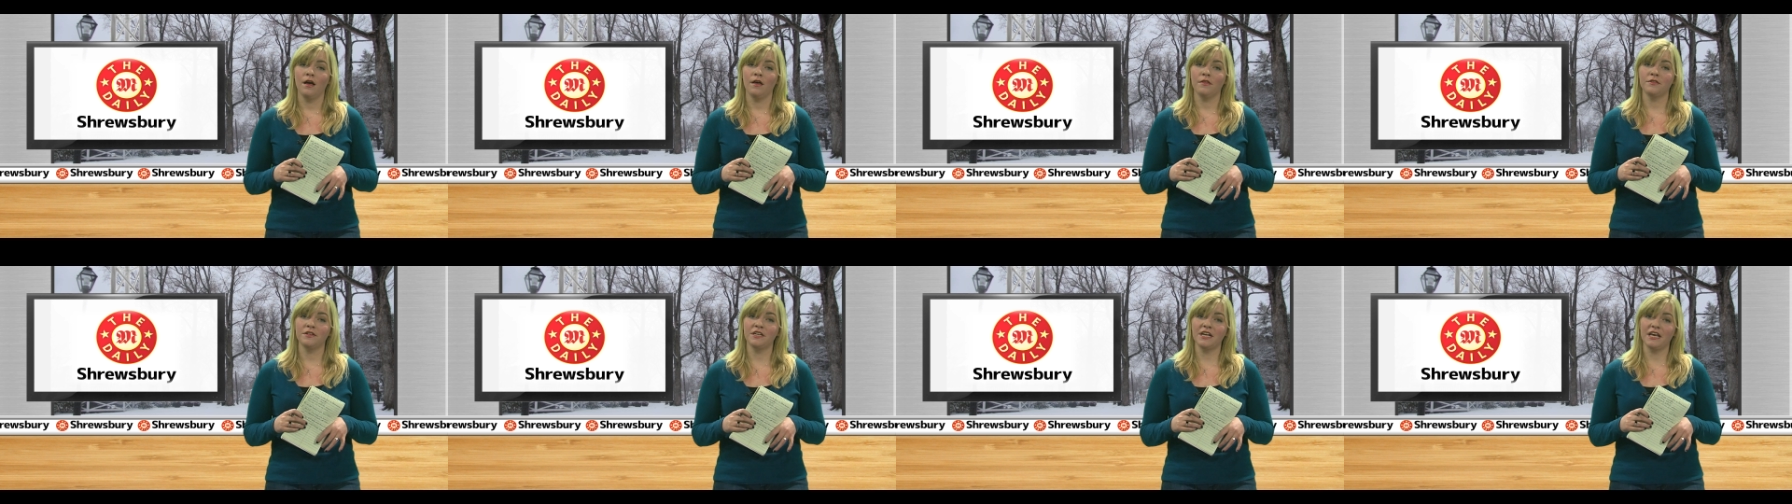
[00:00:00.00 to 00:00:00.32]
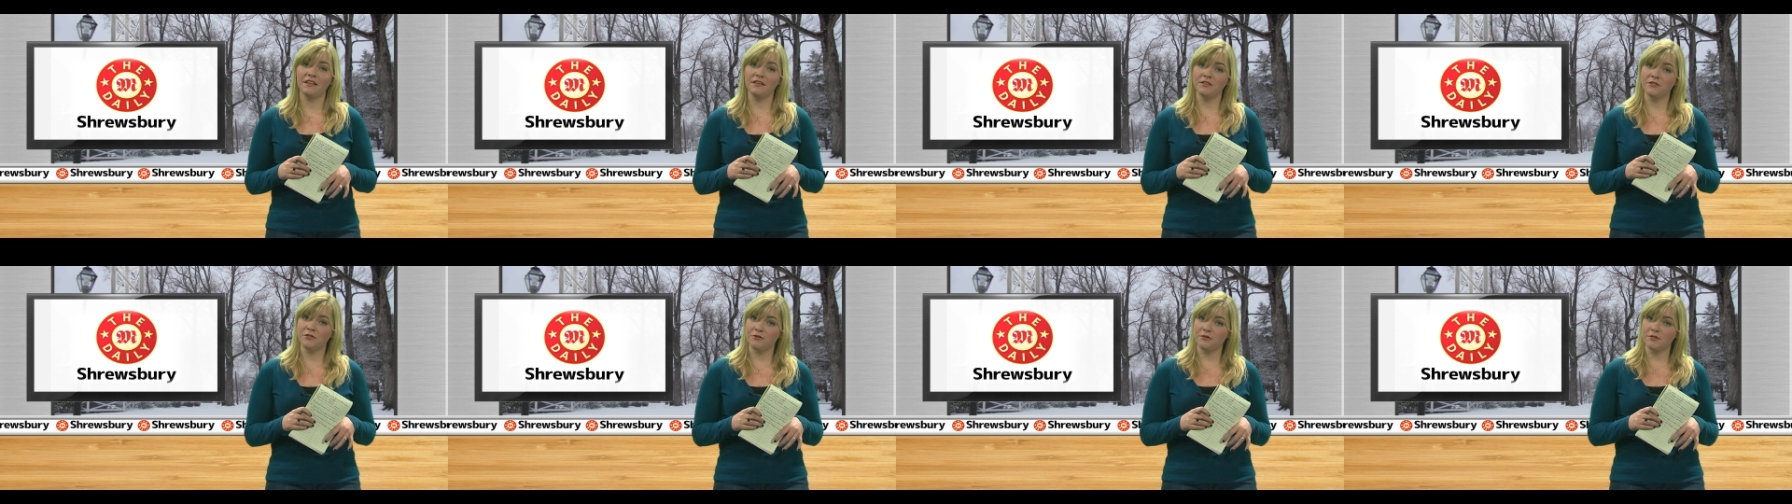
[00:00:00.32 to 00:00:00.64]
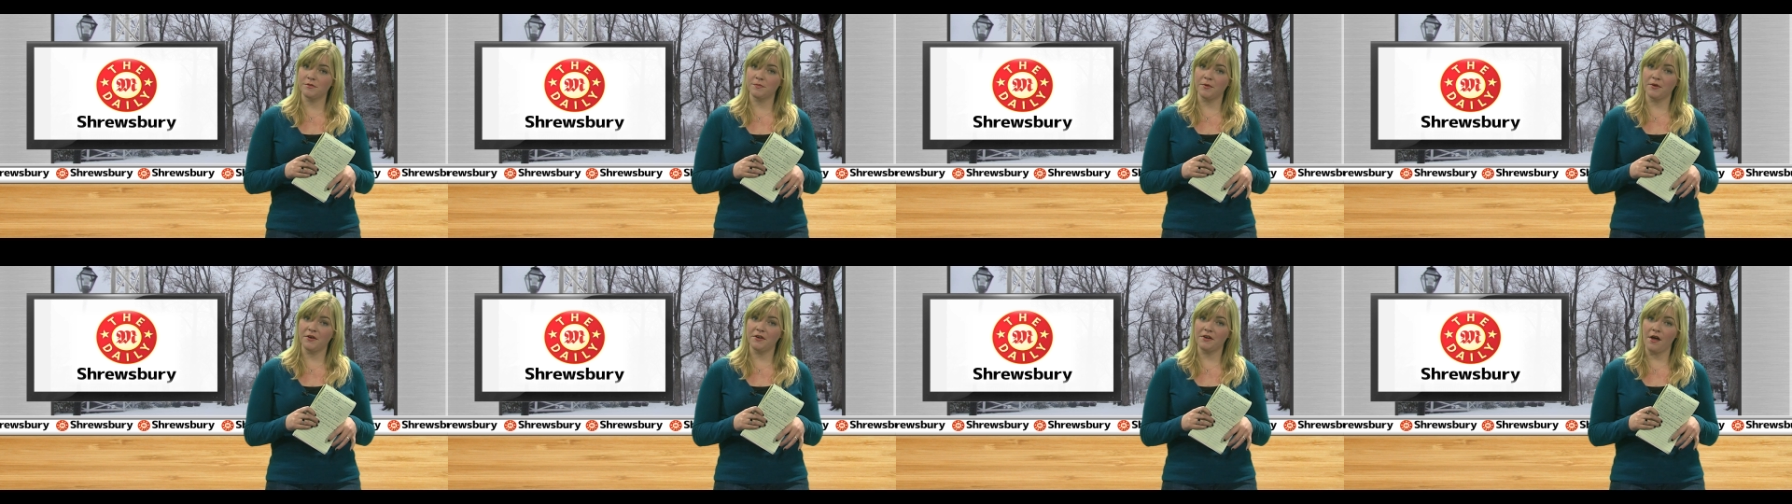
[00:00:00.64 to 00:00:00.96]

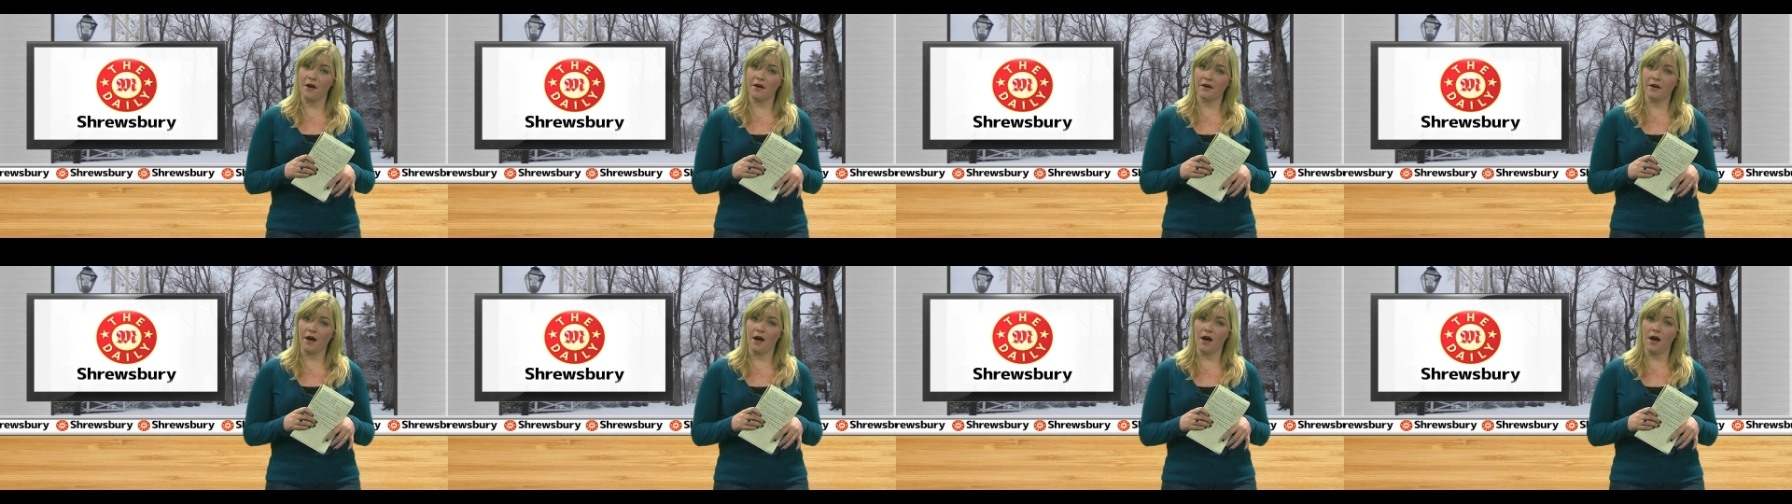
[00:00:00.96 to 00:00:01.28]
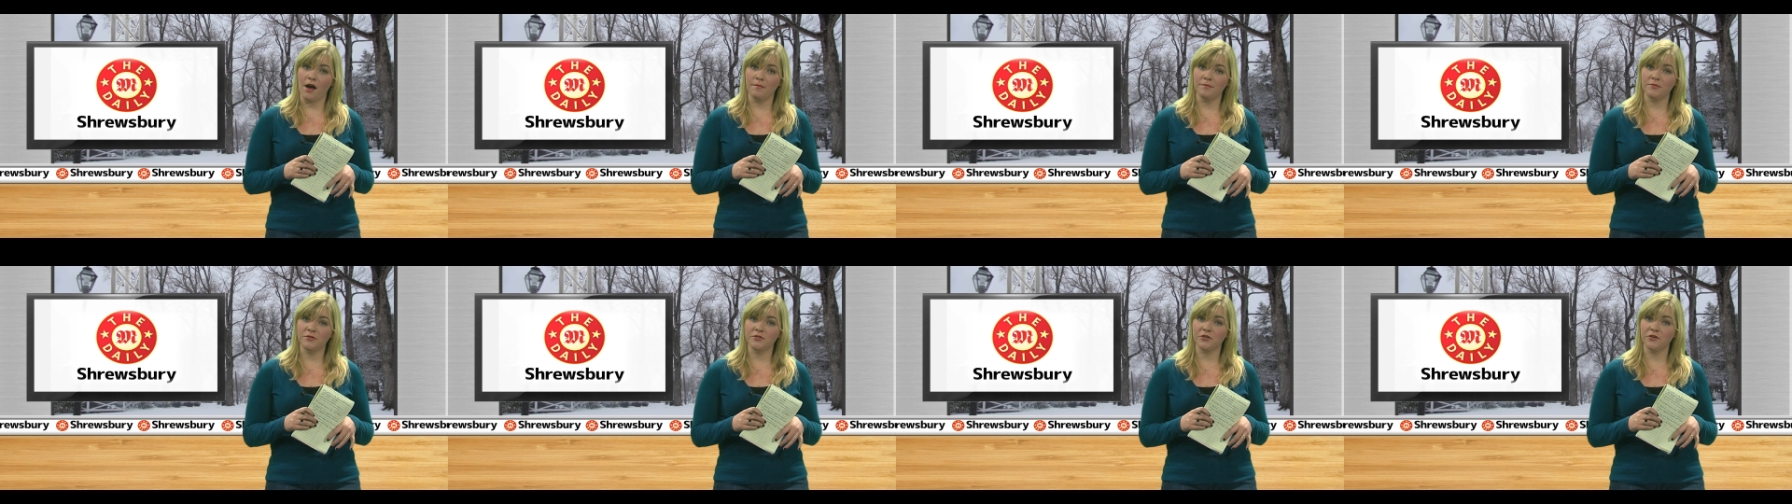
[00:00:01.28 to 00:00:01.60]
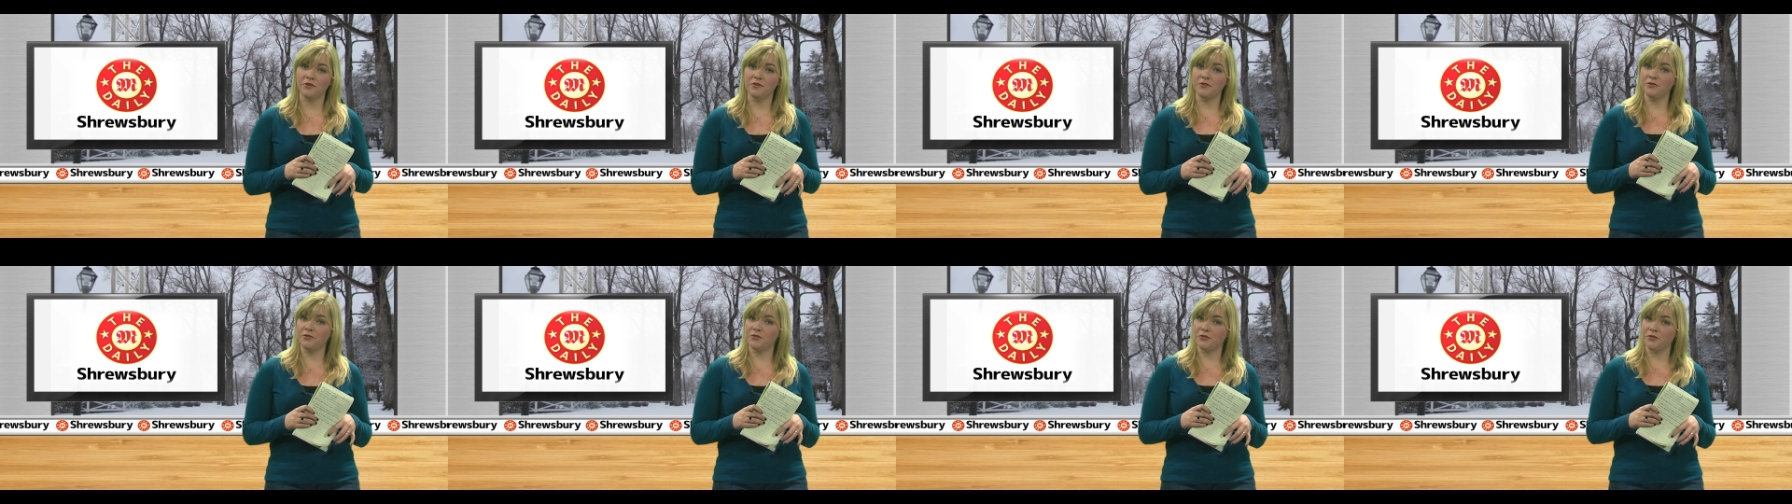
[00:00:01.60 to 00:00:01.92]
Thedailyshrewsbury.com
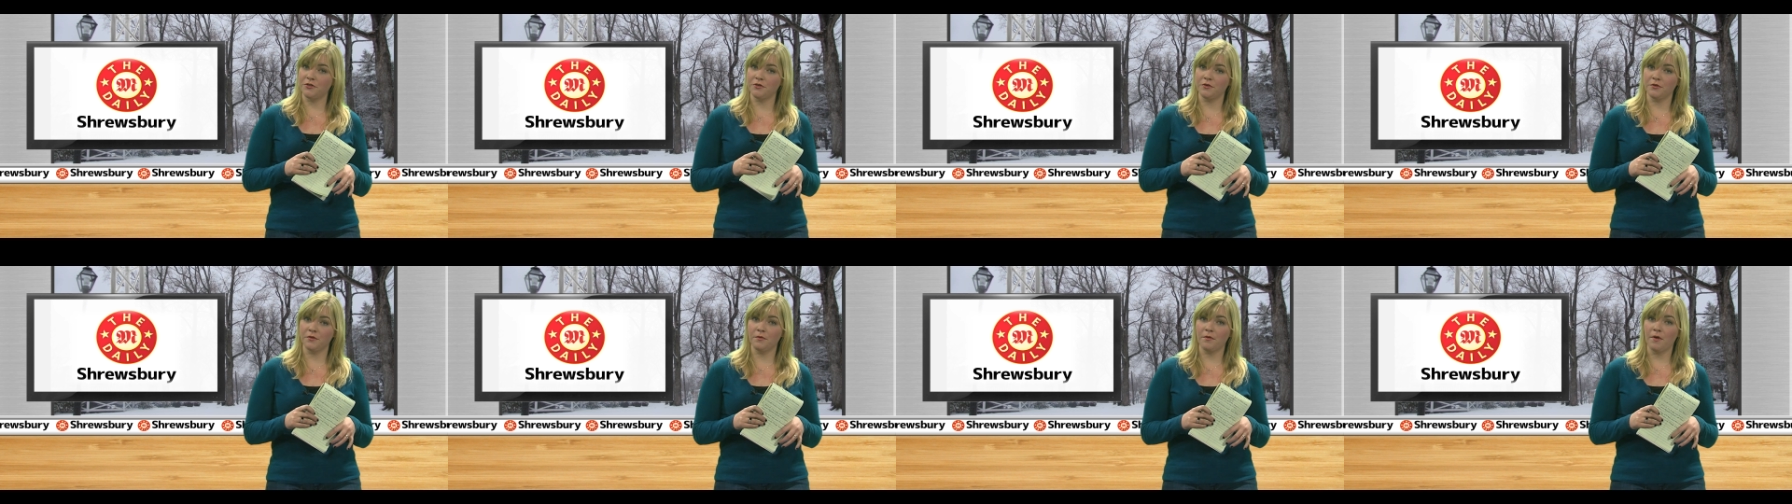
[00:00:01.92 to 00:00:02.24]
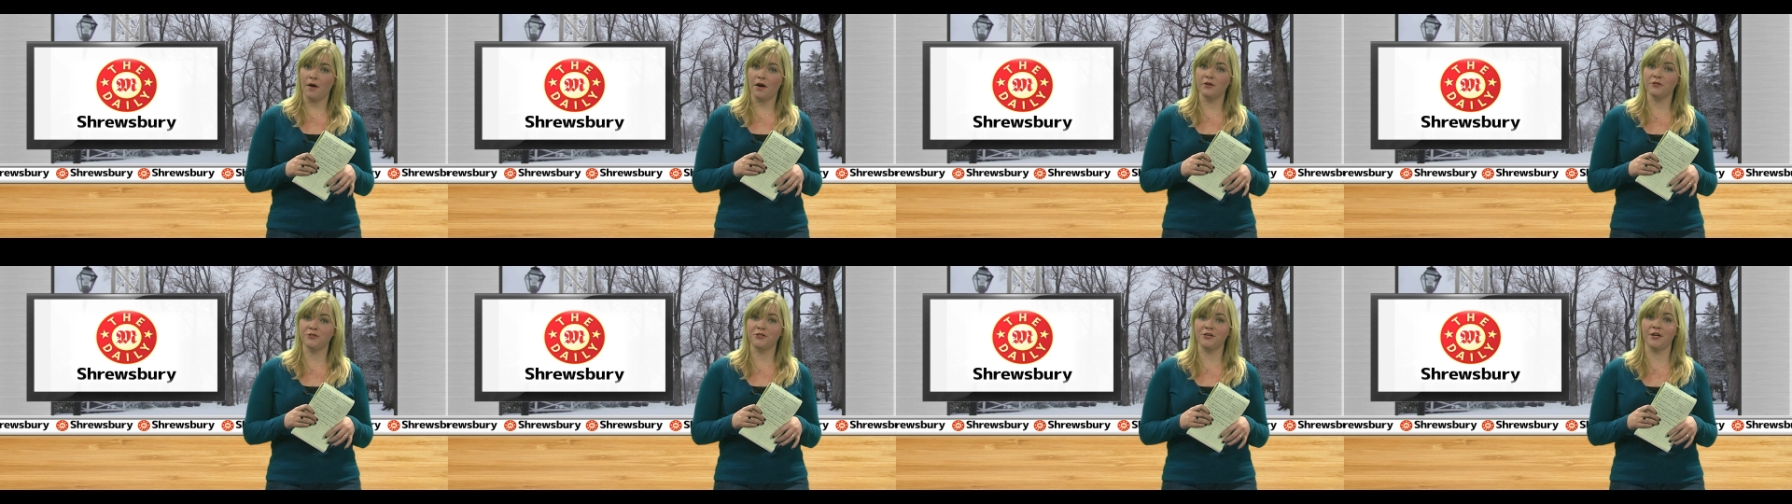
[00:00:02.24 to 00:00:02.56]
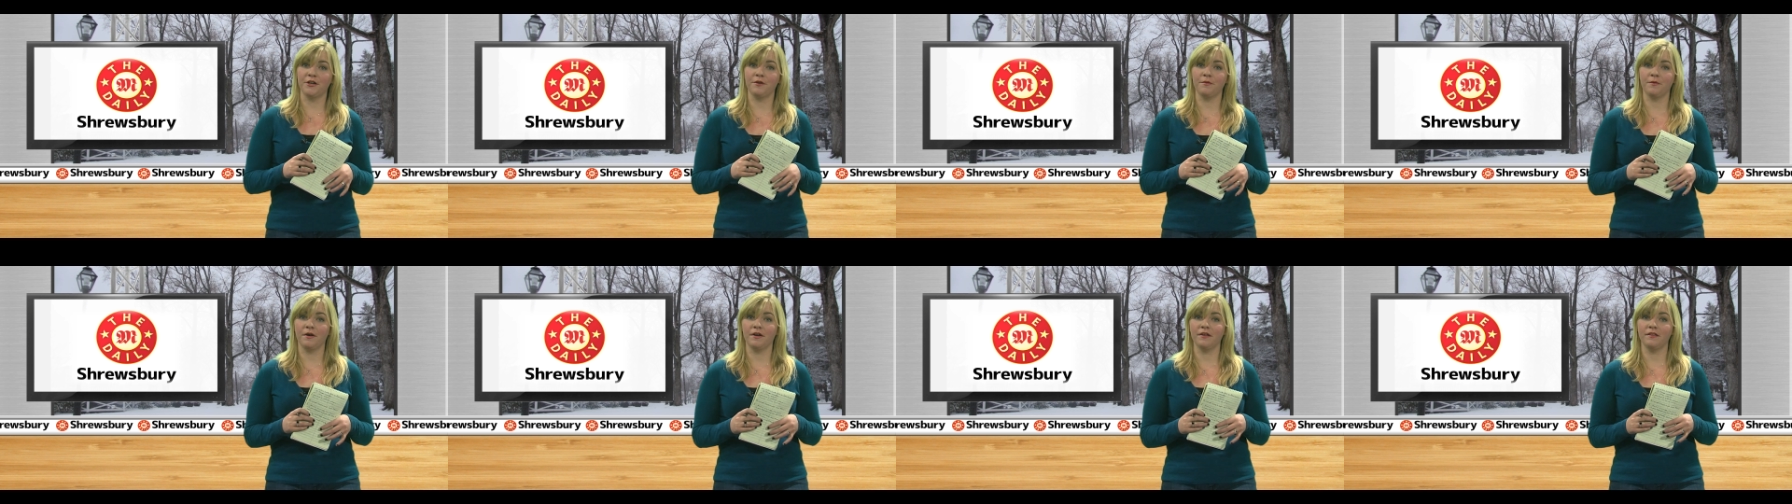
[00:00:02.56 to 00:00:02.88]
turned 2 on
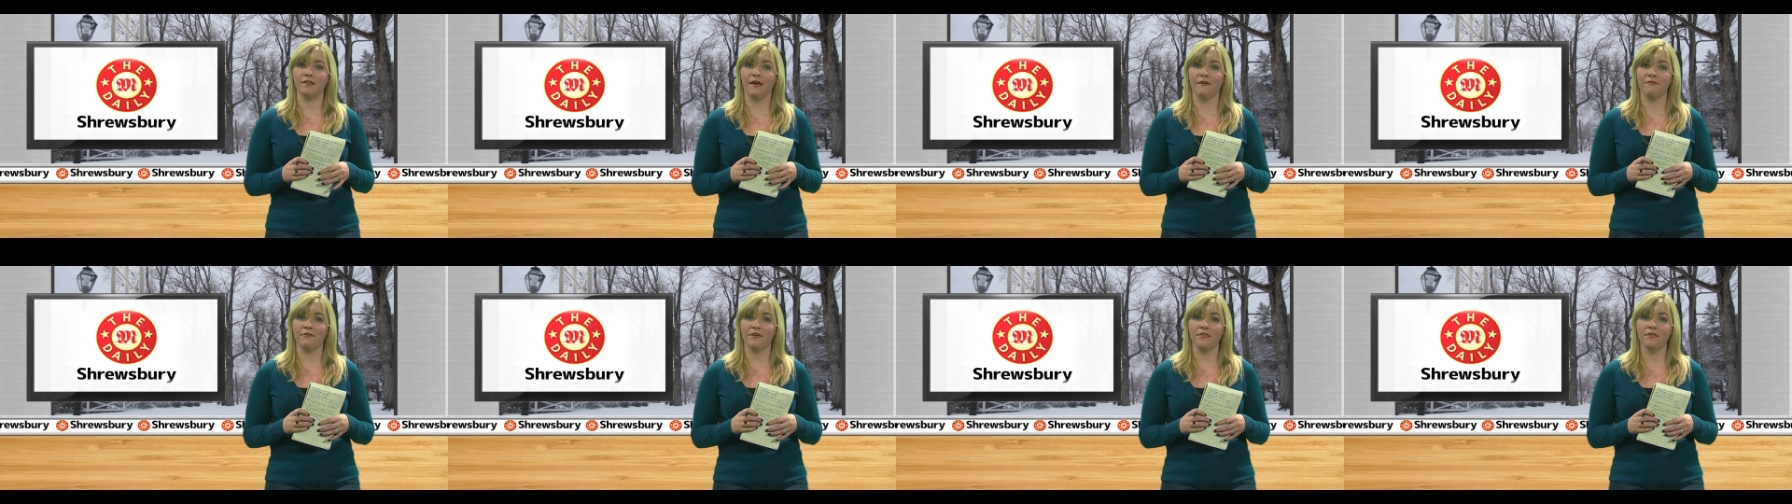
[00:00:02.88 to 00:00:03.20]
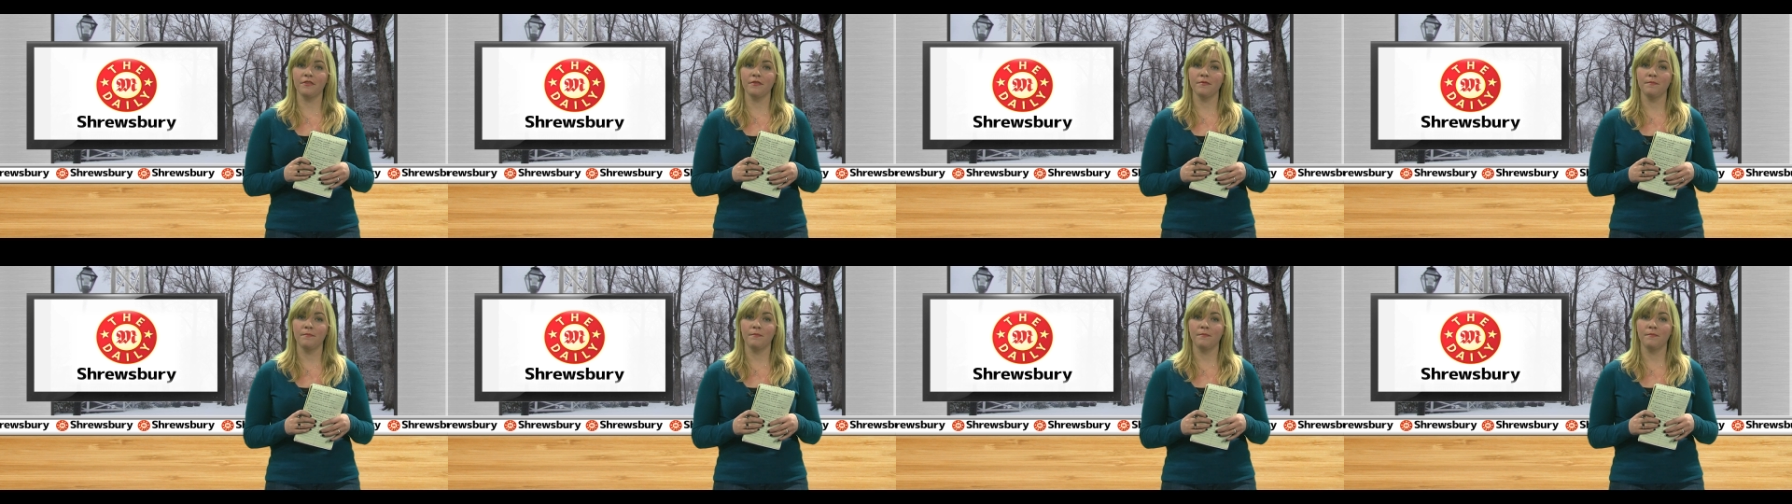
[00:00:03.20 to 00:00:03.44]
January 11th,